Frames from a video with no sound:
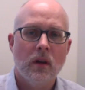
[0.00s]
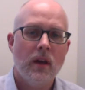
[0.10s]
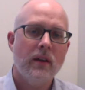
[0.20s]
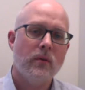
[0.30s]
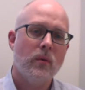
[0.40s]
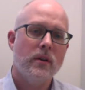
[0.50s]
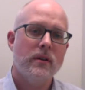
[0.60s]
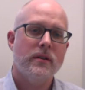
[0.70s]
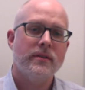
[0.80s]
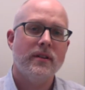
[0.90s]
Hey everyone,
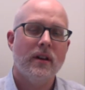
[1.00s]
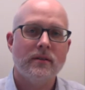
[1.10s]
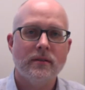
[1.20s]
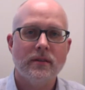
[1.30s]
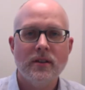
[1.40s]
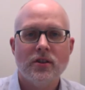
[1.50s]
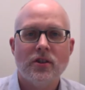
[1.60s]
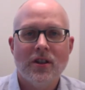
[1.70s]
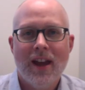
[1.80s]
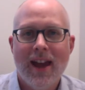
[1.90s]
it's Dr.
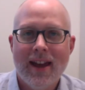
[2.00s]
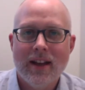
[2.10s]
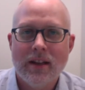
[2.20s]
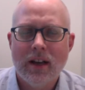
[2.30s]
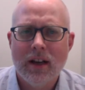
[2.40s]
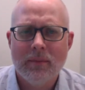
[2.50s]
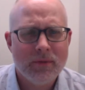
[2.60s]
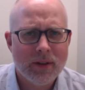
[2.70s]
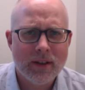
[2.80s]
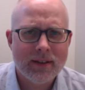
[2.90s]
Lynch, and I'm
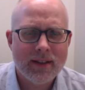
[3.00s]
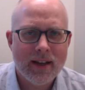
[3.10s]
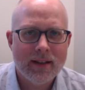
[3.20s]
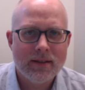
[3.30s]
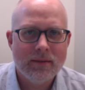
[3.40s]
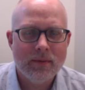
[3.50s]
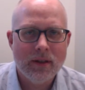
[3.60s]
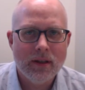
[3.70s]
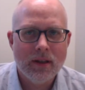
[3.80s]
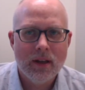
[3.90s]
really excited to
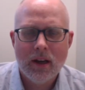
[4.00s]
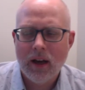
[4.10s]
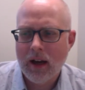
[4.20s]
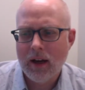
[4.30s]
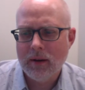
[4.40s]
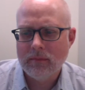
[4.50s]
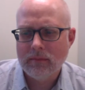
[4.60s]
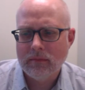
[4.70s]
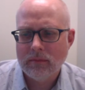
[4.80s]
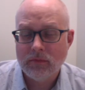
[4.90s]
be
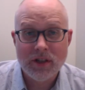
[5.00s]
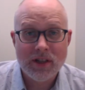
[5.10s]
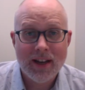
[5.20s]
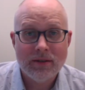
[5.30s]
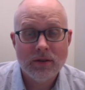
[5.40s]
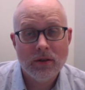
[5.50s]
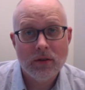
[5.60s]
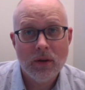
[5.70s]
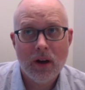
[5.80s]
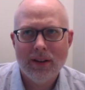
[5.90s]
reaching out to
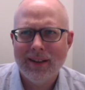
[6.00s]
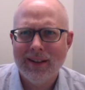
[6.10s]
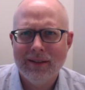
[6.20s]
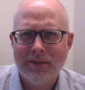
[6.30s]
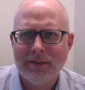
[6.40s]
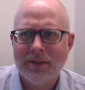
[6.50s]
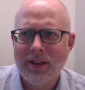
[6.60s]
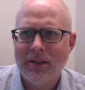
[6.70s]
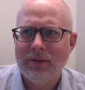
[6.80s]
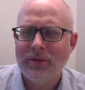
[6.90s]
you on the heels
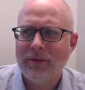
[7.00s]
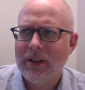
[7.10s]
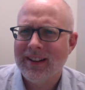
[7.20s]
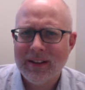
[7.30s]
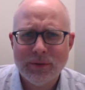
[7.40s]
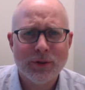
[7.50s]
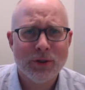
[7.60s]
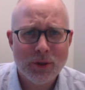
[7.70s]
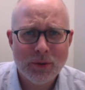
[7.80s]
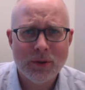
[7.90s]
of Level
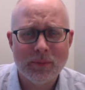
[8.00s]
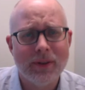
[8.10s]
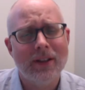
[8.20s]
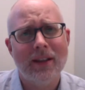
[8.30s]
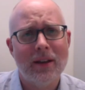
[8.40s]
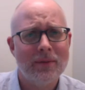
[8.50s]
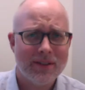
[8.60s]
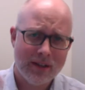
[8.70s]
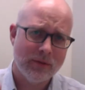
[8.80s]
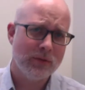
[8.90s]
2 completing. That was
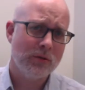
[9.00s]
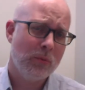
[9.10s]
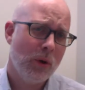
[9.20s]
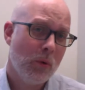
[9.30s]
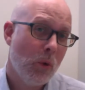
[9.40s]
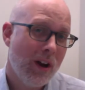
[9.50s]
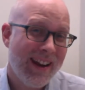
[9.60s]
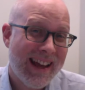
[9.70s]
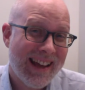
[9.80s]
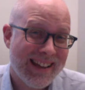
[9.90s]
Level
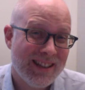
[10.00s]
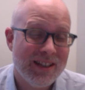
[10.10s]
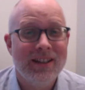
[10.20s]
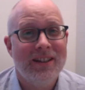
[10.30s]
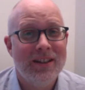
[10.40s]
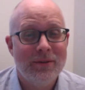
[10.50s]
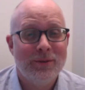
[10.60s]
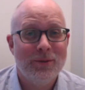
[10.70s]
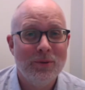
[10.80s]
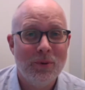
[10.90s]
2.1 and Level
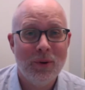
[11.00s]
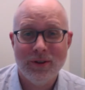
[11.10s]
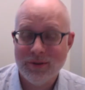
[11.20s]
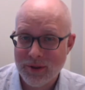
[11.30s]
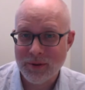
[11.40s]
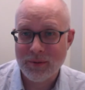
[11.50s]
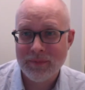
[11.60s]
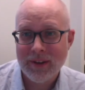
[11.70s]
2.2.